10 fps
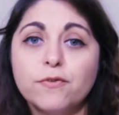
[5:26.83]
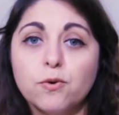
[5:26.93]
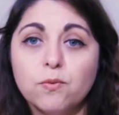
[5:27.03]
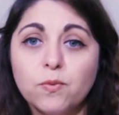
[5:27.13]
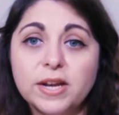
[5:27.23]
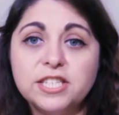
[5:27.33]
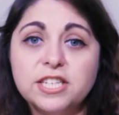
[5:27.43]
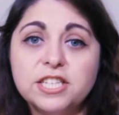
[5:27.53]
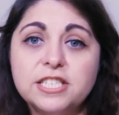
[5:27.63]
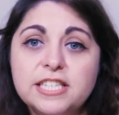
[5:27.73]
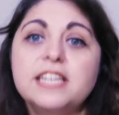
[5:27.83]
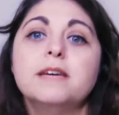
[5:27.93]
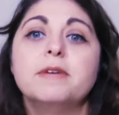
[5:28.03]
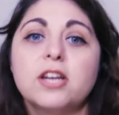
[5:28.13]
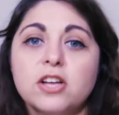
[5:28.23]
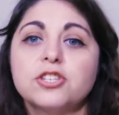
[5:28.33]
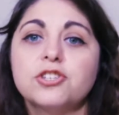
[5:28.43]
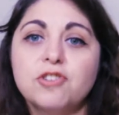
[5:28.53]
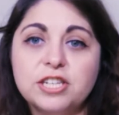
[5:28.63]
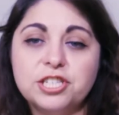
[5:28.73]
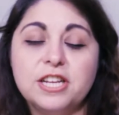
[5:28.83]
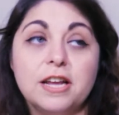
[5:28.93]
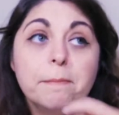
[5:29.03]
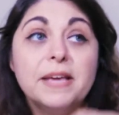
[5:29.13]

for rigid denim and not stretch denim,